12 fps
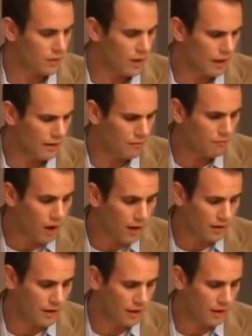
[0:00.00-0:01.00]
And then
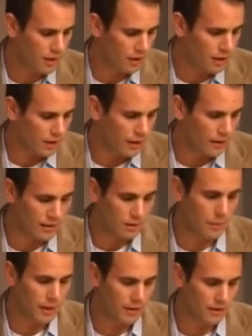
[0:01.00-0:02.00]
finally, I'd like the
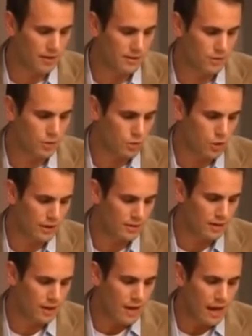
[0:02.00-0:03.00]
panelists to
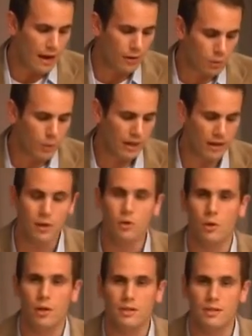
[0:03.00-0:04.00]
address how can we
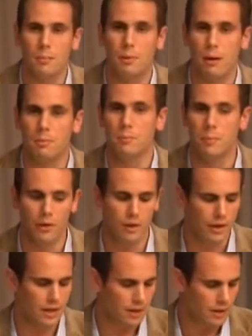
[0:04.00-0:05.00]
increase the
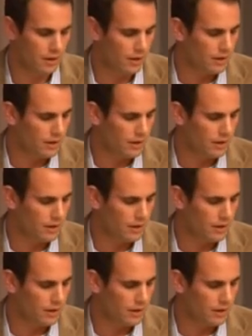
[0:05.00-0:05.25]
probability